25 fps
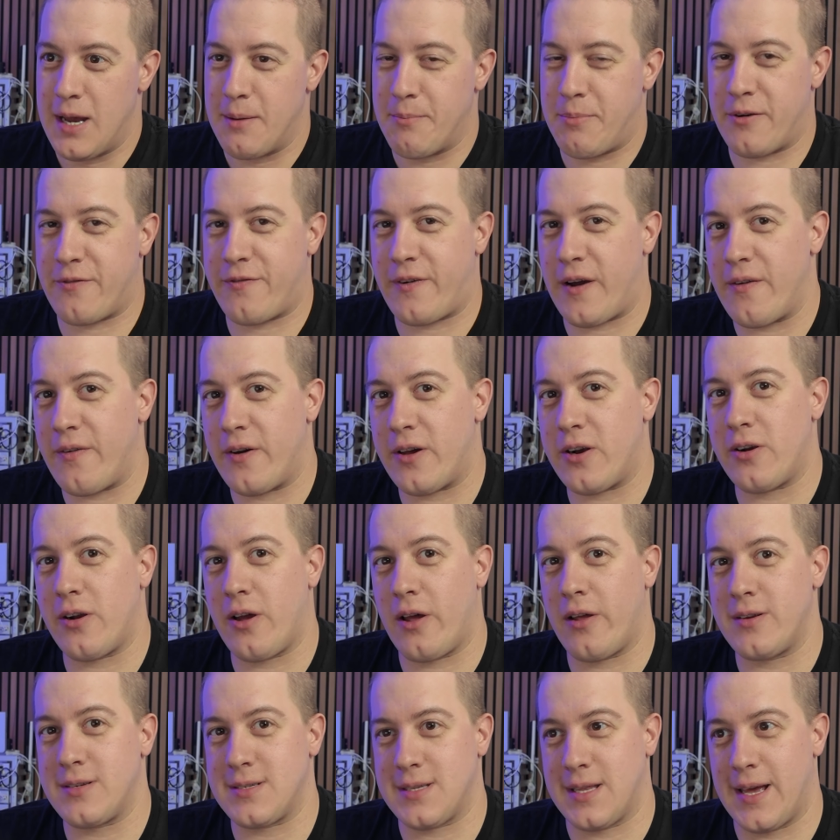but
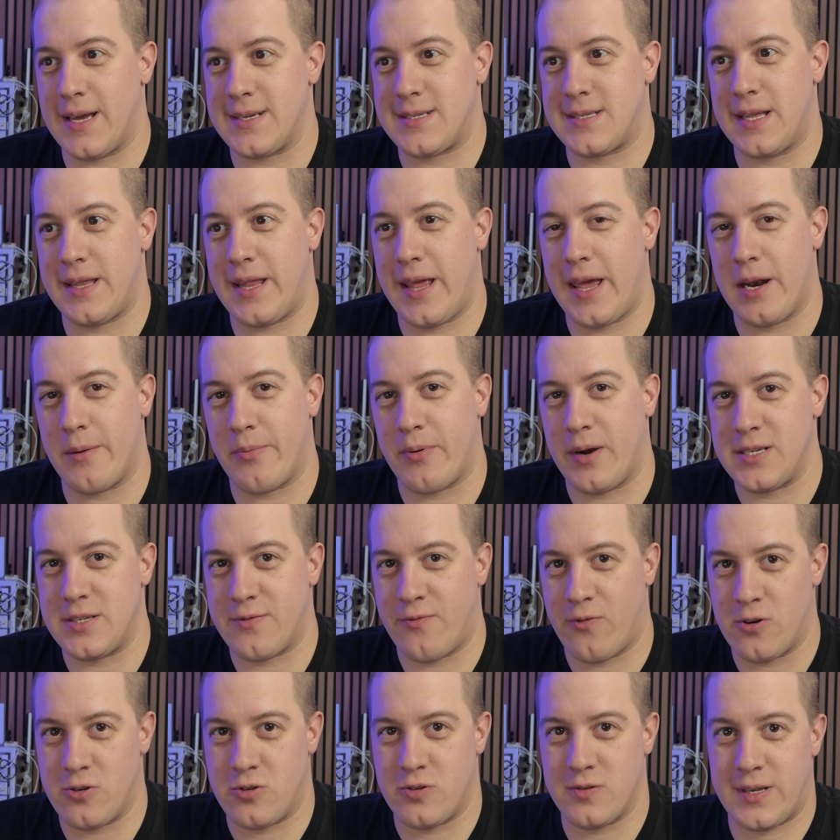$500 less than the Enterprise
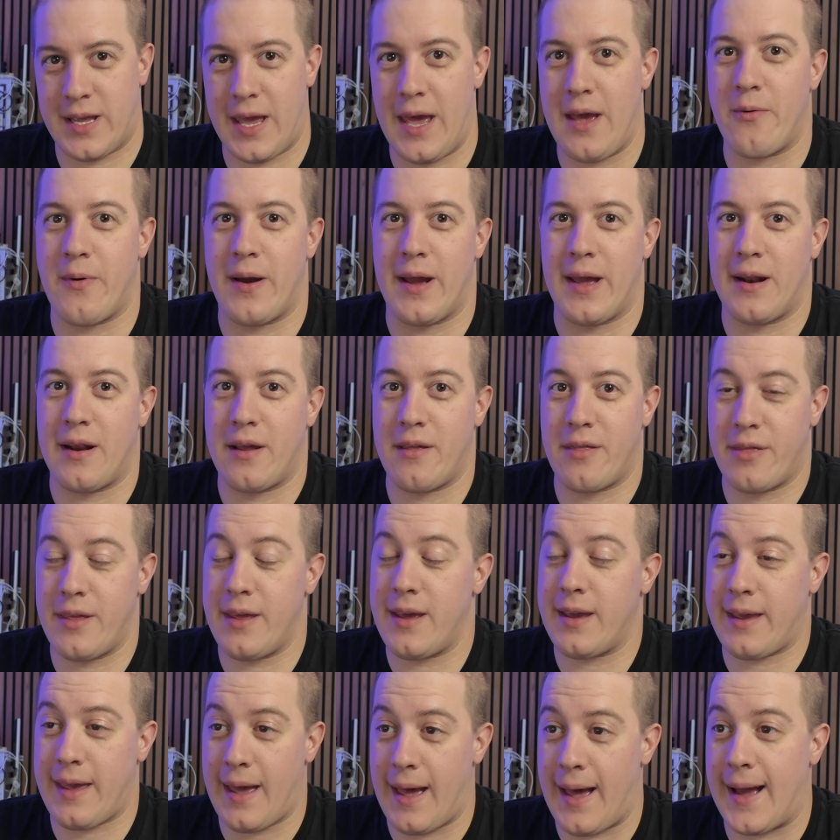Fortress Gateway, and I
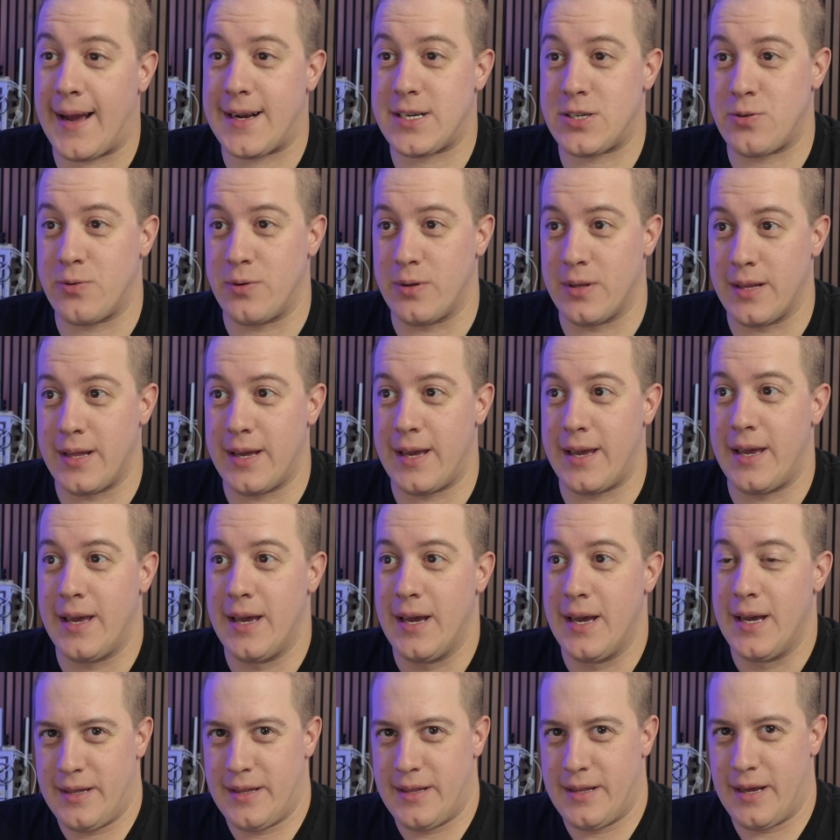think actually
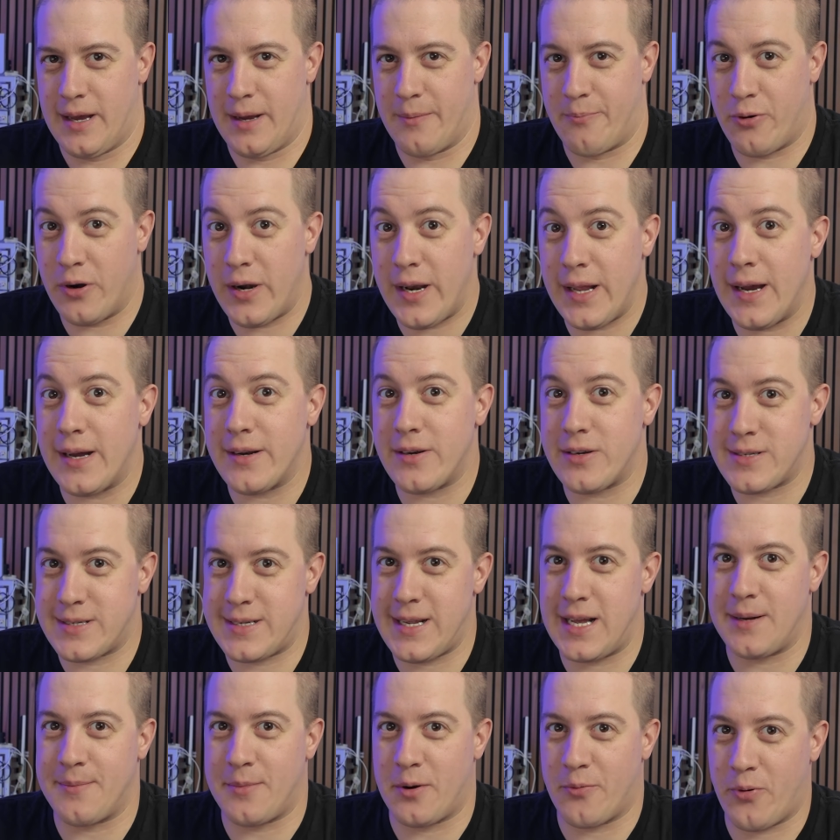a pretty
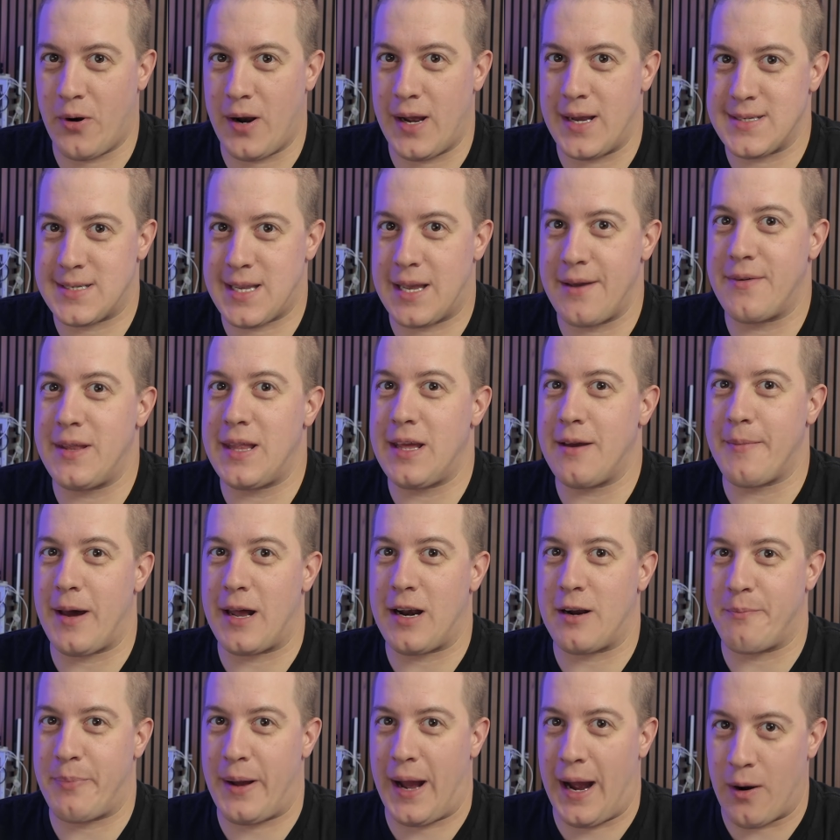understandable price given the
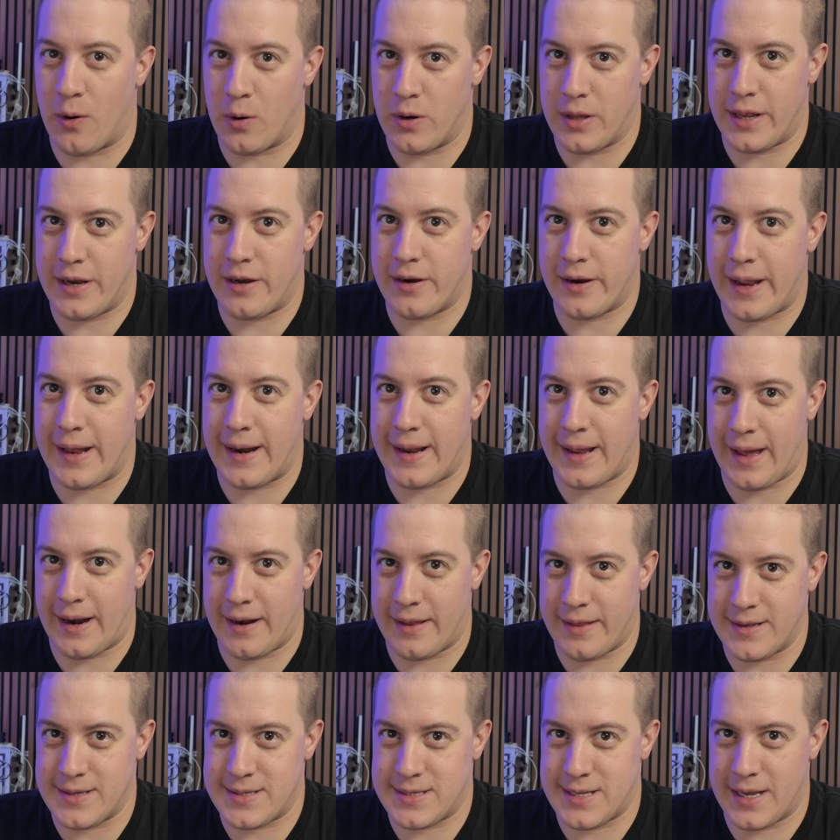amount of power that you're getting out
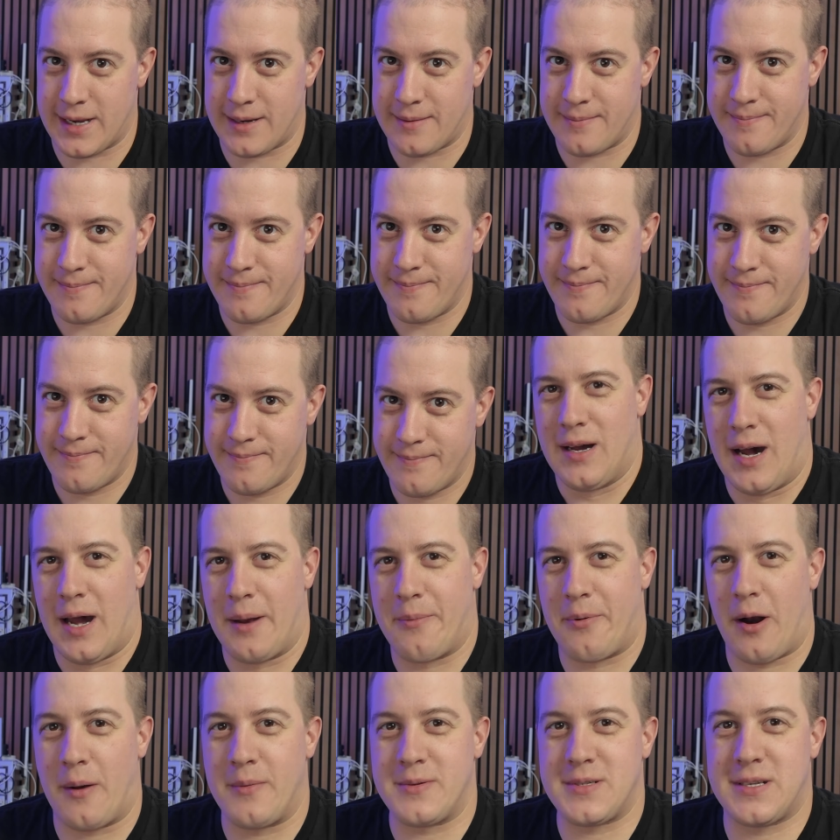of this thing. I
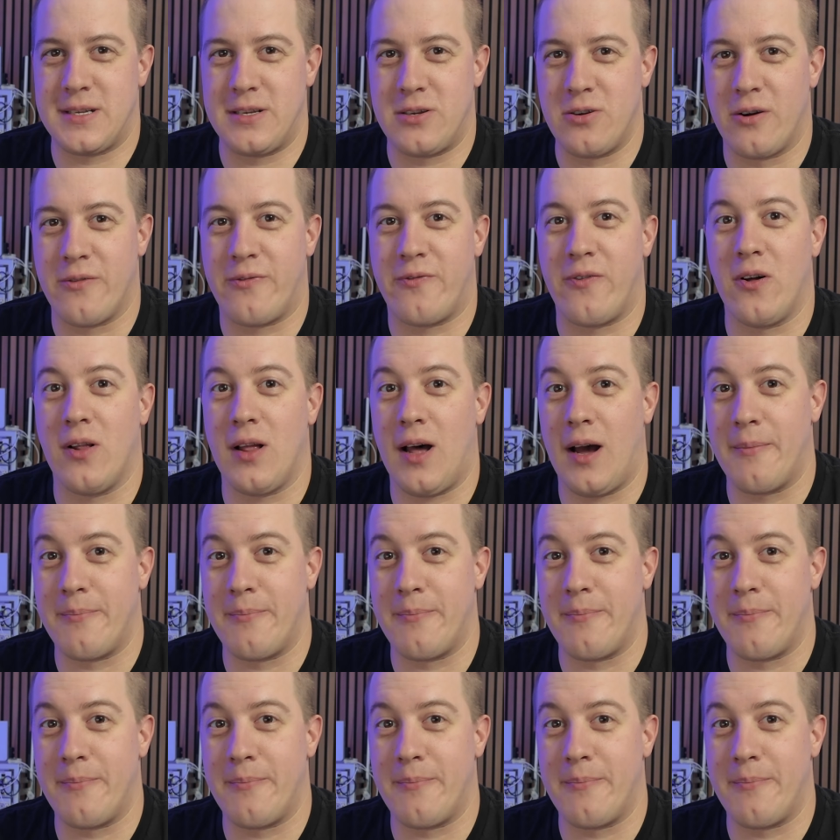promise to do a full